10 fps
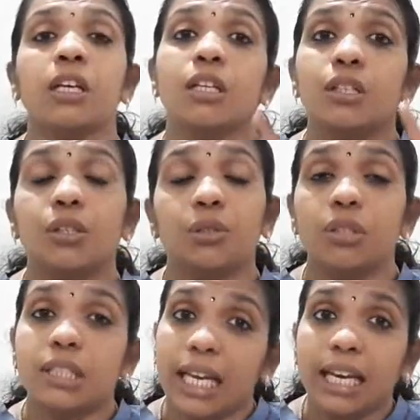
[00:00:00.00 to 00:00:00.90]
So
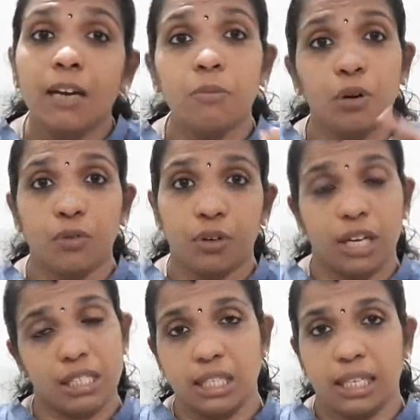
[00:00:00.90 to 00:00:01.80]
second
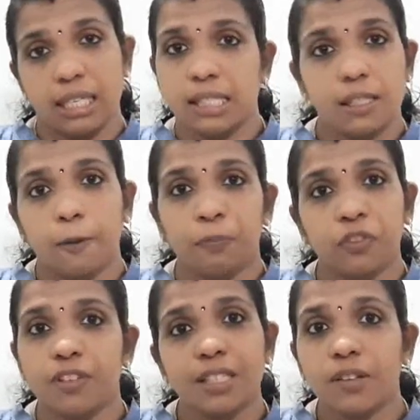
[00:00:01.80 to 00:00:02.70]
provocation test.
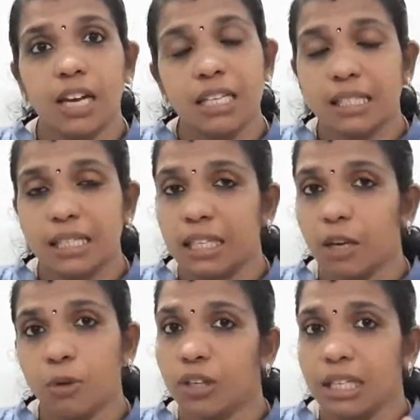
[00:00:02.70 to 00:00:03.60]
First we are discussing
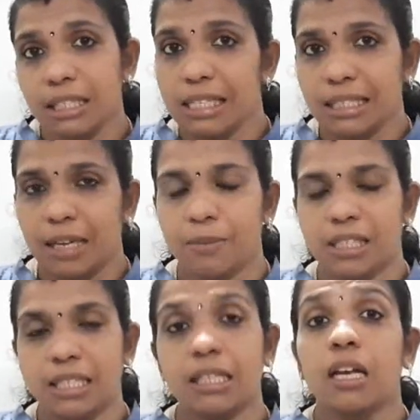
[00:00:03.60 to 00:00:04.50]
about the tilt table
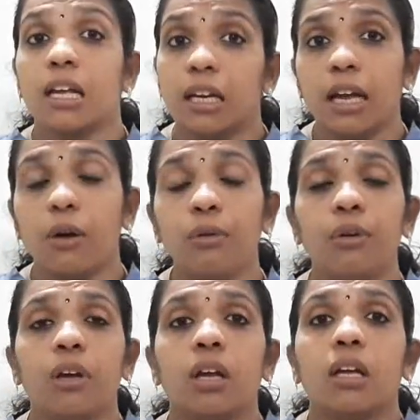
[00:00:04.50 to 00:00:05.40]
test.
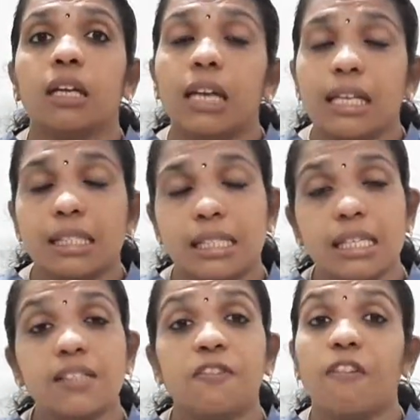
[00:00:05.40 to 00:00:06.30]
Now next
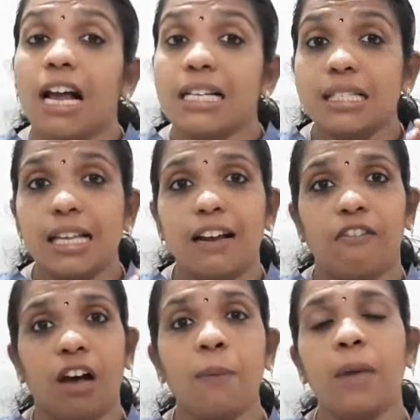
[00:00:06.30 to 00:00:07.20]
is
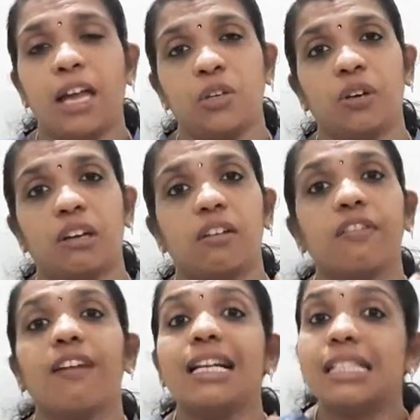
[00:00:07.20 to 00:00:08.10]
Valsalva maneuver.
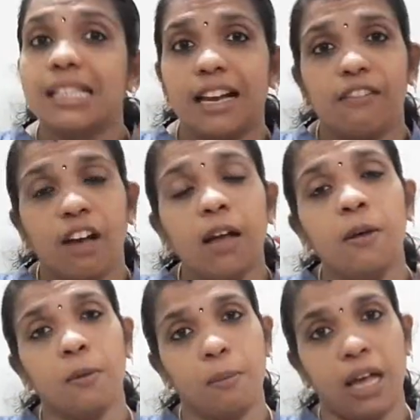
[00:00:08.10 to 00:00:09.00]

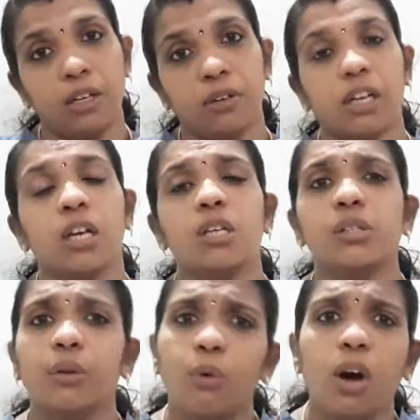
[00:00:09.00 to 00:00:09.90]
Valsalva maneuver.
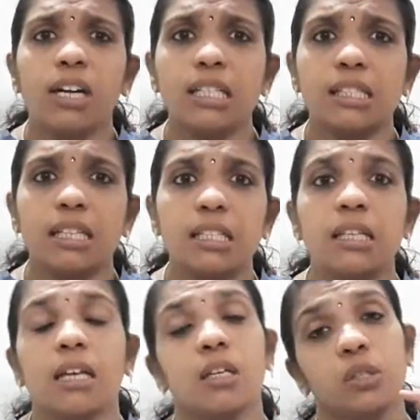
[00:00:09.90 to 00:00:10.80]
So what is this?
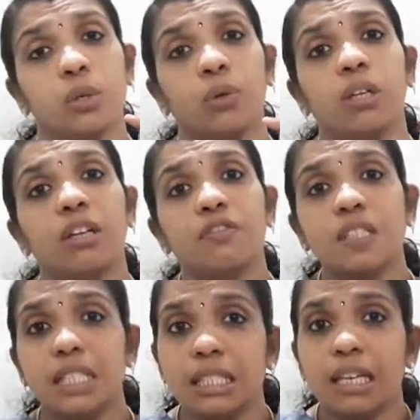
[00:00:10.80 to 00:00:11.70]
So the
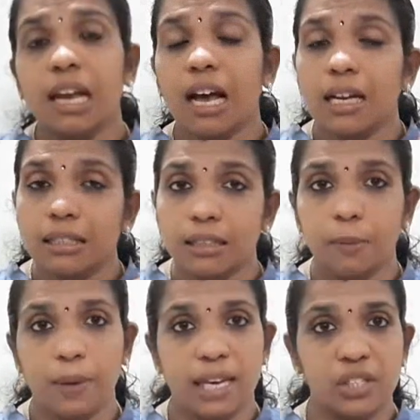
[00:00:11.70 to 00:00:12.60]
physician asks the
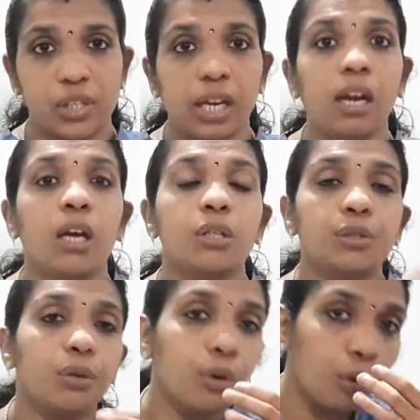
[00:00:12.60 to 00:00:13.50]
patient
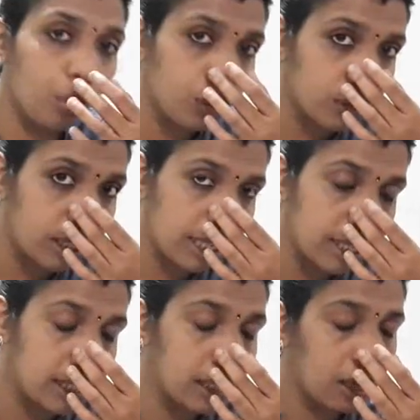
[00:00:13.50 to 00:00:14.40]
to close his